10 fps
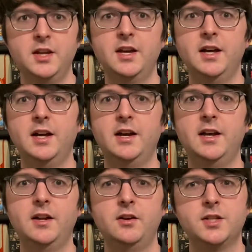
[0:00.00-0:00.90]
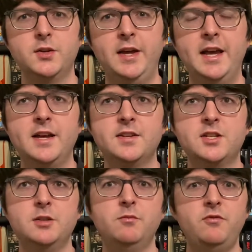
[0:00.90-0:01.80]
It also has
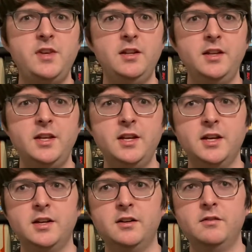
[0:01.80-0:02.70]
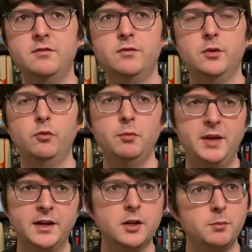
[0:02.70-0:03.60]
some feeling of
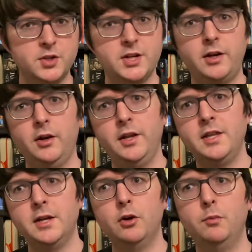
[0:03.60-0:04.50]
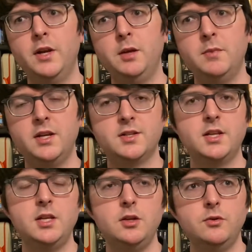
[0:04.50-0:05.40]
Rebecca, particularly in the opening, because they
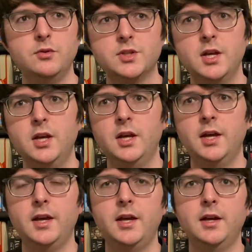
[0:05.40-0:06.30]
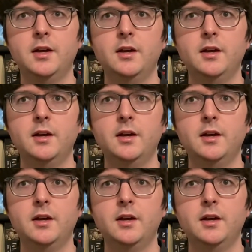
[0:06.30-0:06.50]
use a